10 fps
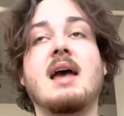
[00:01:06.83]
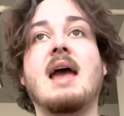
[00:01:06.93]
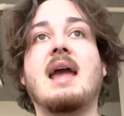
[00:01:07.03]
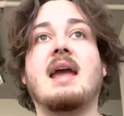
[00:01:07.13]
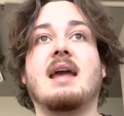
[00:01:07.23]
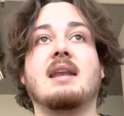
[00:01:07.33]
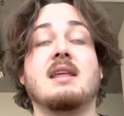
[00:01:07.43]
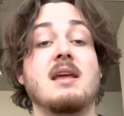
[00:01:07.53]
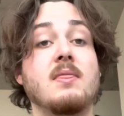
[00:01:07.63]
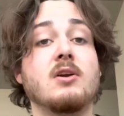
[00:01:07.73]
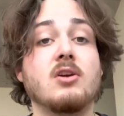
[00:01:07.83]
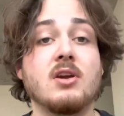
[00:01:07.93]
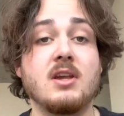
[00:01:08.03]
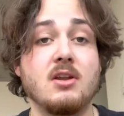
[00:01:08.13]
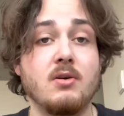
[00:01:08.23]
And in the
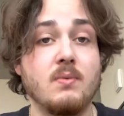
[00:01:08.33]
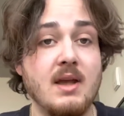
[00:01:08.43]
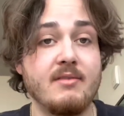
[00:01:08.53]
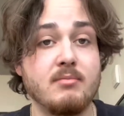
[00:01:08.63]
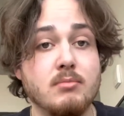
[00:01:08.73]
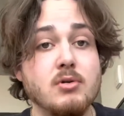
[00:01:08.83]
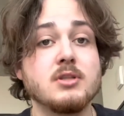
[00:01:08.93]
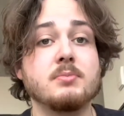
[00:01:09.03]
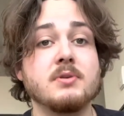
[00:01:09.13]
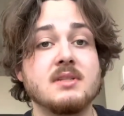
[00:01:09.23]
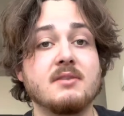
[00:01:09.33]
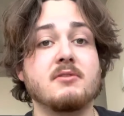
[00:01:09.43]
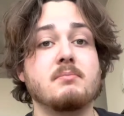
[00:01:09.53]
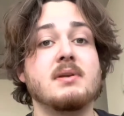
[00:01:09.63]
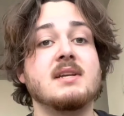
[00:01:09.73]
cookie dough, we have multiple
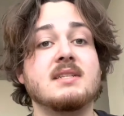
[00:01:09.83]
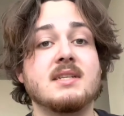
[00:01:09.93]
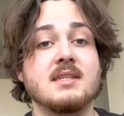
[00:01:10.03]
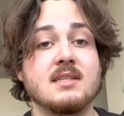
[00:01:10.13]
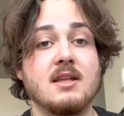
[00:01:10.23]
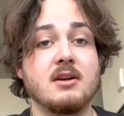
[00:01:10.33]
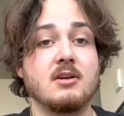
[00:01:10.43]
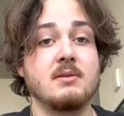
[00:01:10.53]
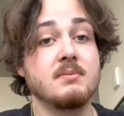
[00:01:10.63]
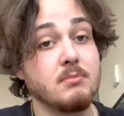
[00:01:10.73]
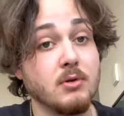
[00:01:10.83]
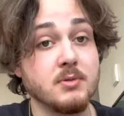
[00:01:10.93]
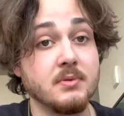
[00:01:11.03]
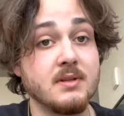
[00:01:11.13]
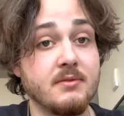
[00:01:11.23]
different pieces that are in
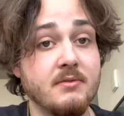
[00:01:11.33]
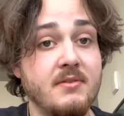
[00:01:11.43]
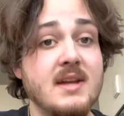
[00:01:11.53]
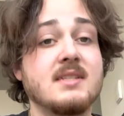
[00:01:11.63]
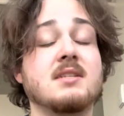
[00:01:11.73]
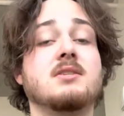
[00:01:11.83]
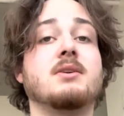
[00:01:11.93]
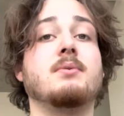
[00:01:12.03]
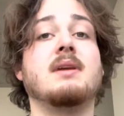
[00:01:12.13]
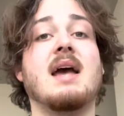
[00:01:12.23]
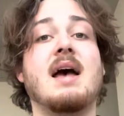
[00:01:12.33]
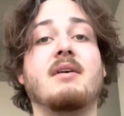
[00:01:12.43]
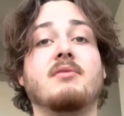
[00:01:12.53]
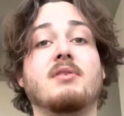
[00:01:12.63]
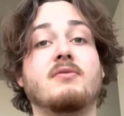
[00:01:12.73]
multiple different phases. So we
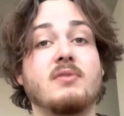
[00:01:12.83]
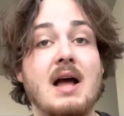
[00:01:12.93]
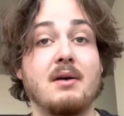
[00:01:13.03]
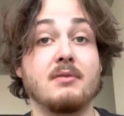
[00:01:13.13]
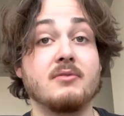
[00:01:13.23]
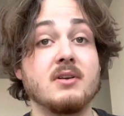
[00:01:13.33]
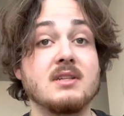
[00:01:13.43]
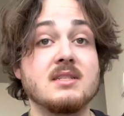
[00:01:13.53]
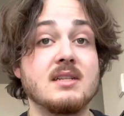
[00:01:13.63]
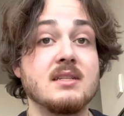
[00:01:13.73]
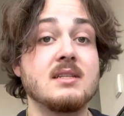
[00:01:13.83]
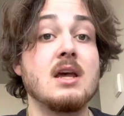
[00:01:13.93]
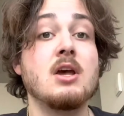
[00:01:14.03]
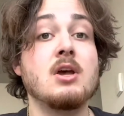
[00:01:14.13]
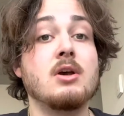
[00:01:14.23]
have the flour, for instance,
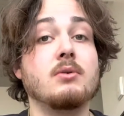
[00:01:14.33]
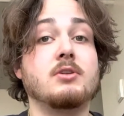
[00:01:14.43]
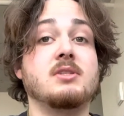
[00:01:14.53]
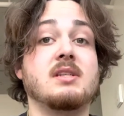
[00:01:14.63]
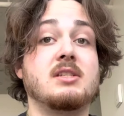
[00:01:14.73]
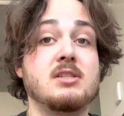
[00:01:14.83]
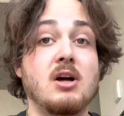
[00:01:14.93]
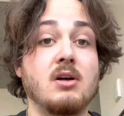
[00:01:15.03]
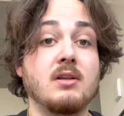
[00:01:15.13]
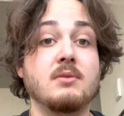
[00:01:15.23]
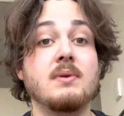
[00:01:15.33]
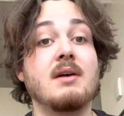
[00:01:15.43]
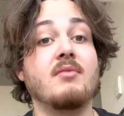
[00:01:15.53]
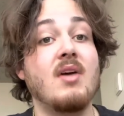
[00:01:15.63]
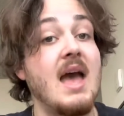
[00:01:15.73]
which is a solid. We
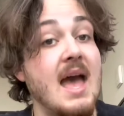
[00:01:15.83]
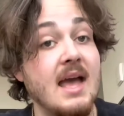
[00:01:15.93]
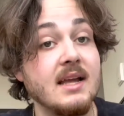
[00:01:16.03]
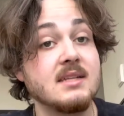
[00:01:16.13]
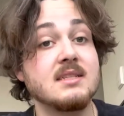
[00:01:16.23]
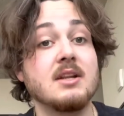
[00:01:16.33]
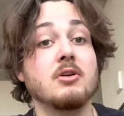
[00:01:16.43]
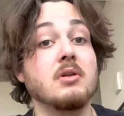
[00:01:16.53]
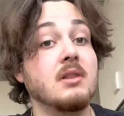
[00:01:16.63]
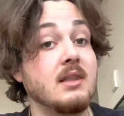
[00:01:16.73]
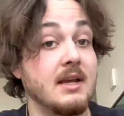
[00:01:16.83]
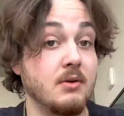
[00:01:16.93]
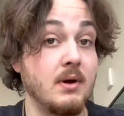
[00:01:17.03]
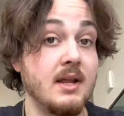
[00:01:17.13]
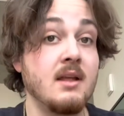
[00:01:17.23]
have the eggs that are a
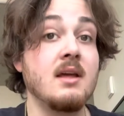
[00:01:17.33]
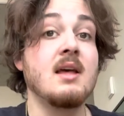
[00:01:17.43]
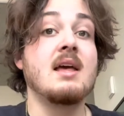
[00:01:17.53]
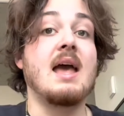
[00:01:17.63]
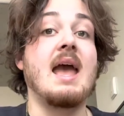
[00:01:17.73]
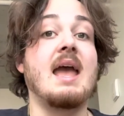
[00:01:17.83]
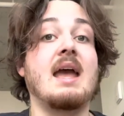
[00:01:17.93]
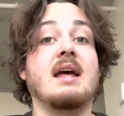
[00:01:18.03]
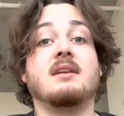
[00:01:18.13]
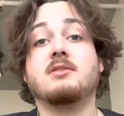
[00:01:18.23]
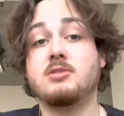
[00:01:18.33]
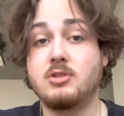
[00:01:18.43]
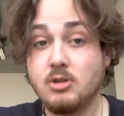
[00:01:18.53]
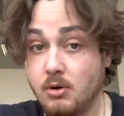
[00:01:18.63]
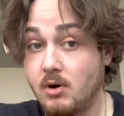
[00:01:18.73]
liquid, and
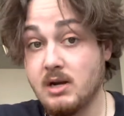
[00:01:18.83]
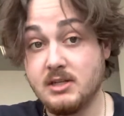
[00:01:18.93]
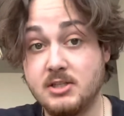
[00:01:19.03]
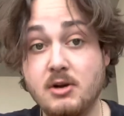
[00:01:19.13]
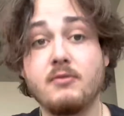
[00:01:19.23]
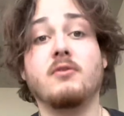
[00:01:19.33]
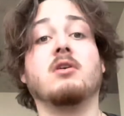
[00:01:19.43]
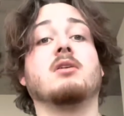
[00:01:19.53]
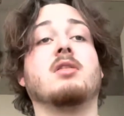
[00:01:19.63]
so on and so forth.